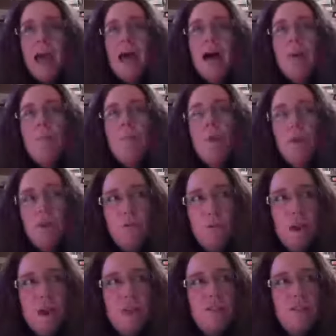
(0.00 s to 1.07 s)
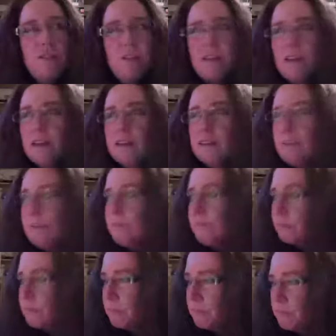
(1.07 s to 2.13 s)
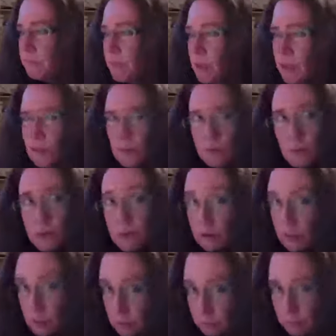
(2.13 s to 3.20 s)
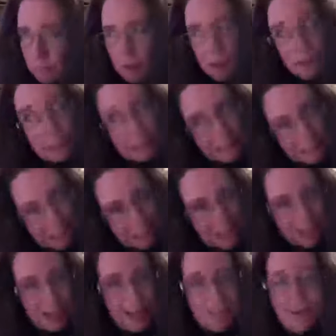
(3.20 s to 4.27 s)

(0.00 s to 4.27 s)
born and raised in Switzerland. I think I have that